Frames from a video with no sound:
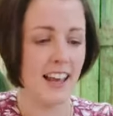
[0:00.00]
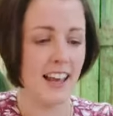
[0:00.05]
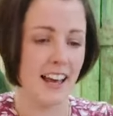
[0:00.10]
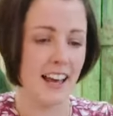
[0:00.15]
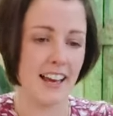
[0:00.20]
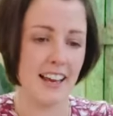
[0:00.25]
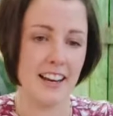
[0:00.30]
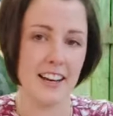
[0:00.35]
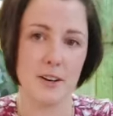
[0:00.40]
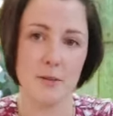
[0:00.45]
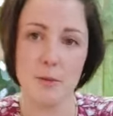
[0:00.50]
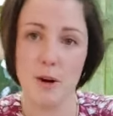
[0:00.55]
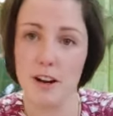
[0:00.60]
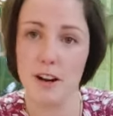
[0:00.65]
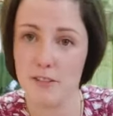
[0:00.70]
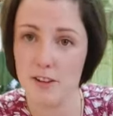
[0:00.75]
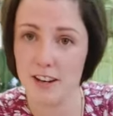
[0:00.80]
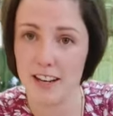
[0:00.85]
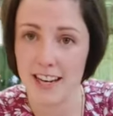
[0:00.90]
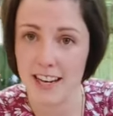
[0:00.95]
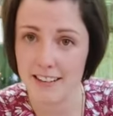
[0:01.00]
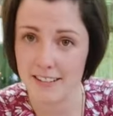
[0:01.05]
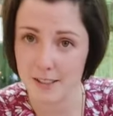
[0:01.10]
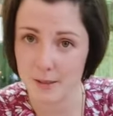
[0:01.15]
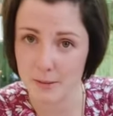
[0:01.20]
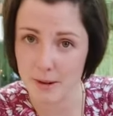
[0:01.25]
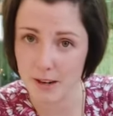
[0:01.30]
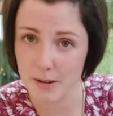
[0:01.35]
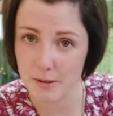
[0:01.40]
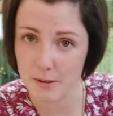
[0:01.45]
And what I've got here as
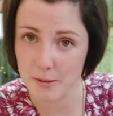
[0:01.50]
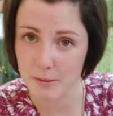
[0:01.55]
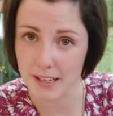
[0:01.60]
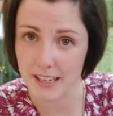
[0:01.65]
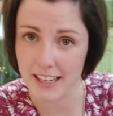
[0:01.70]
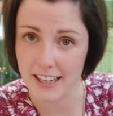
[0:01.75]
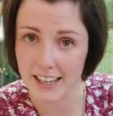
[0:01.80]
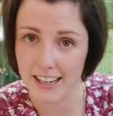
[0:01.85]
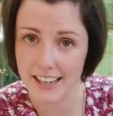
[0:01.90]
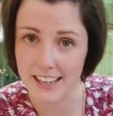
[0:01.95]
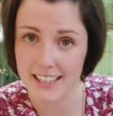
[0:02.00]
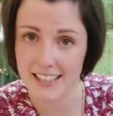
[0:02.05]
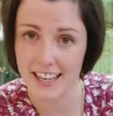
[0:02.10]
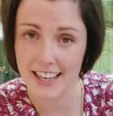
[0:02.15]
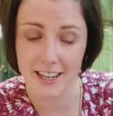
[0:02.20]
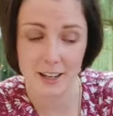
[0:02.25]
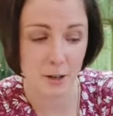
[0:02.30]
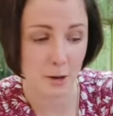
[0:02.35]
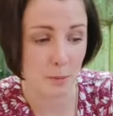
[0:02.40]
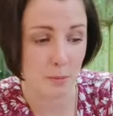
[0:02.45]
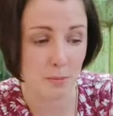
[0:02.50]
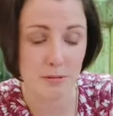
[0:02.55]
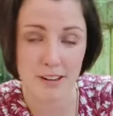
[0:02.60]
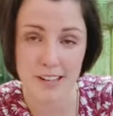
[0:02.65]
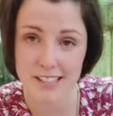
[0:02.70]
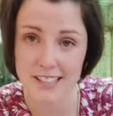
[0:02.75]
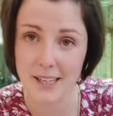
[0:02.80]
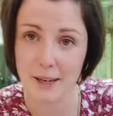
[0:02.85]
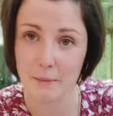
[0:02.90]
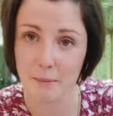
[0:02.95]
well with me is a little
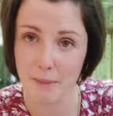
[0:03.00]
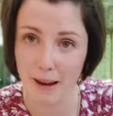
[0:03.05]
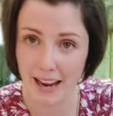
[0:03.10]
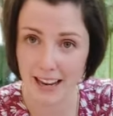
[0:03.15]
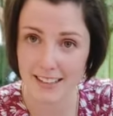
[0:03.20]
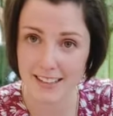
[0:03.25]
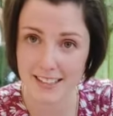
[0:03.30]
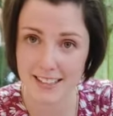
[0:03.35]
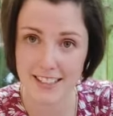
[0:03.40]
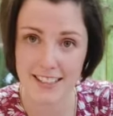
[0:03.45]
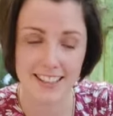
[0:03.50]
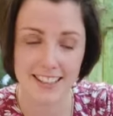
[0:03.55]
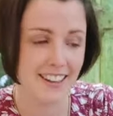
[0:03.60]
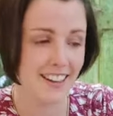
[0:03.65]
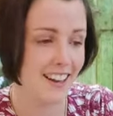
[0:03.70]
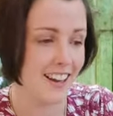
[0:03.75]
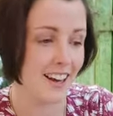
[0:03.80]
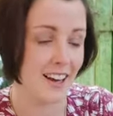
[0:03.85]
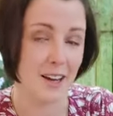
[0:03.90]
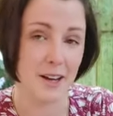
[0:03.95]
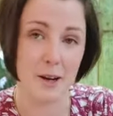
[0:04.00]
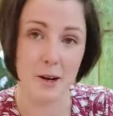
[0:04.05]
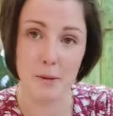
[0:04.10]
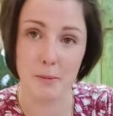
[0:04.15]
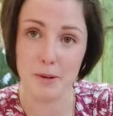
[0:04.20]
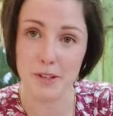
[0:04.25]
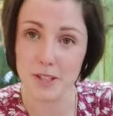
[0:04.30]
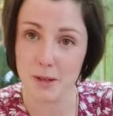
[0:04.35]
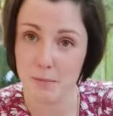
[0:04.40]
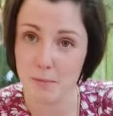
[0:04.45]
pressing mat,
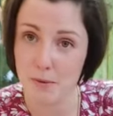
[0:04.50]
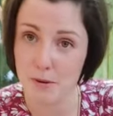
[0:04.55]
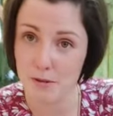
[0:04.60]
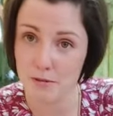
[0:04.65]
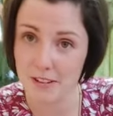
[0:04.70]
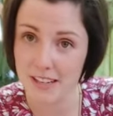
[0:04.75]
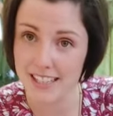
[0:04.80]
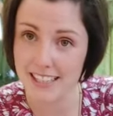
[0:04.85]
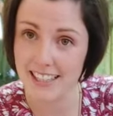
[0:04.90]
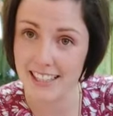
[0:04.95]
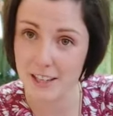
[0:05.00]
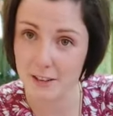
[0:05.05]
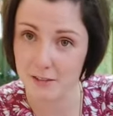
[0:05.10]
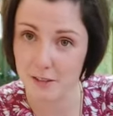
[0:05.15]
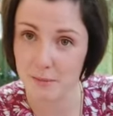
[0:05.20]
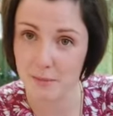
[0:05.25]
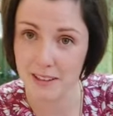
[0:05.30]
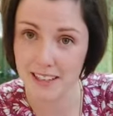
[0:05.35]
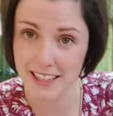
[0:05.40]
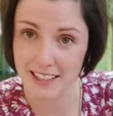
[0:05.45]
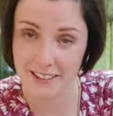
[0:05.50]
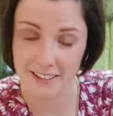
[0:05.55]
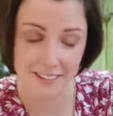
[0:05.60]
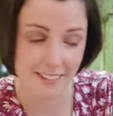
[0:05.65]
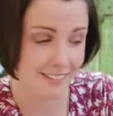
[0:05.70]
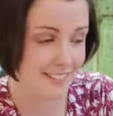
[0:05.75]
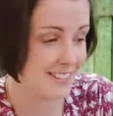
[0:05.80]
which I bought recently from Lidl.